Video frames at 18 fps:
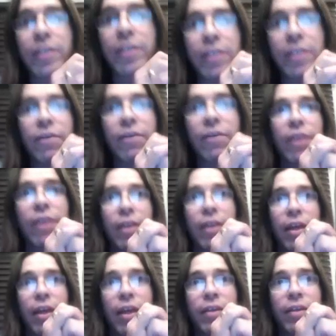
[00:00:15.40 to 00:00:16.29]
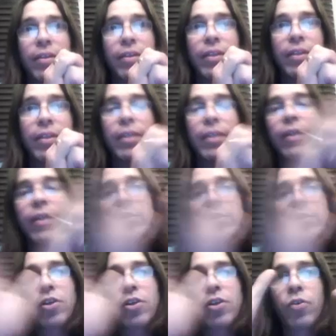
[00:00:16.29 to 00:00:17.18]
and stuff like that.
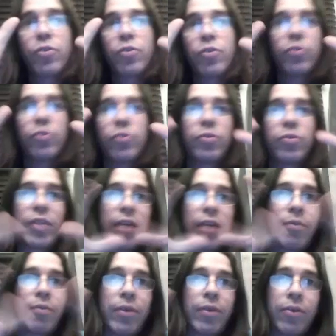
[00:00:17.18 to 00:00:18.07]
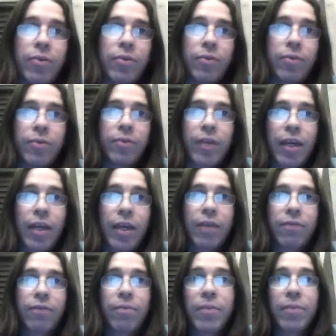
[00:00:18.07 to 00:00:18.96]
So you take what you
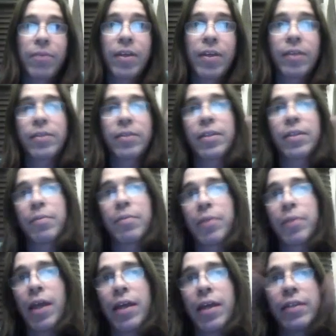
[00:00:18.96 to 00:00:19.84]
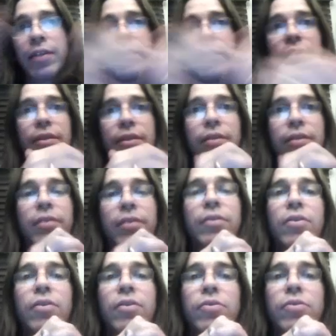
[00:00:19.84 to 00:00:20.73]
can from this and apply it to
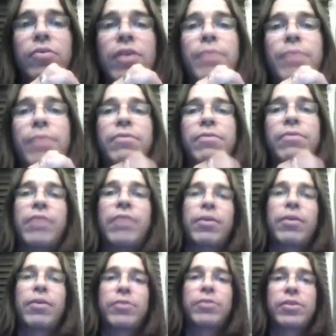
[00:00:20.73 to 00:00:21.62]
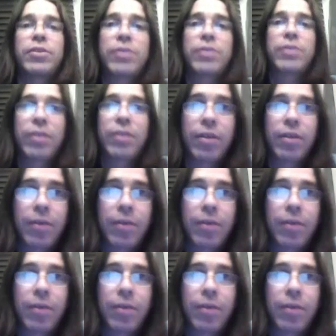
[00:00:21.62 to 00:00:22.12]
those types of languages.